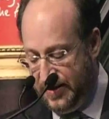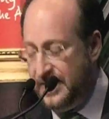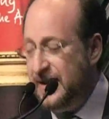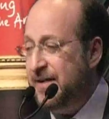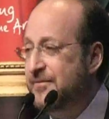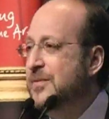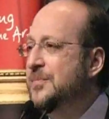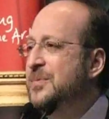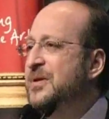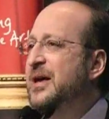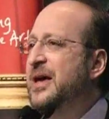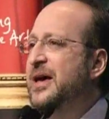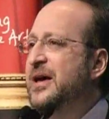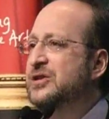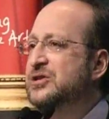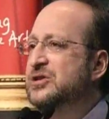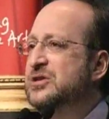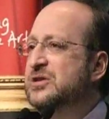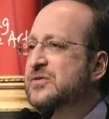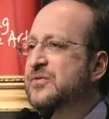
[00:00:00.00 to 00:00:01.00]
They have
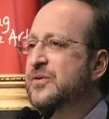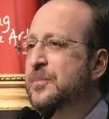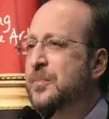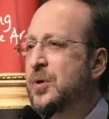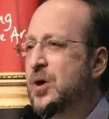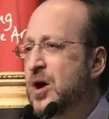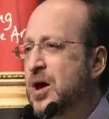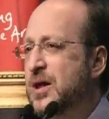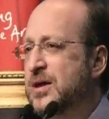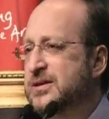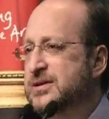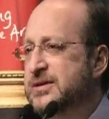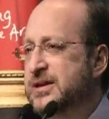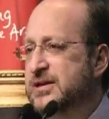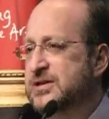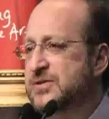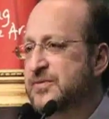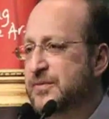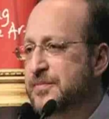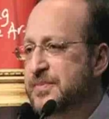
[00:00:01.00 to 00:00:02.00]
implications for
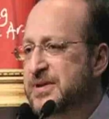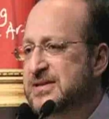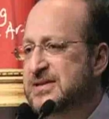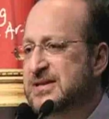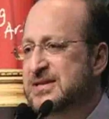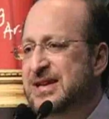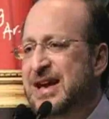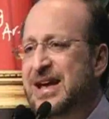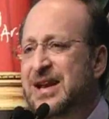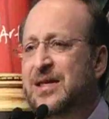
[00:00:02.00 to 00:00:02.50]
politics, for business.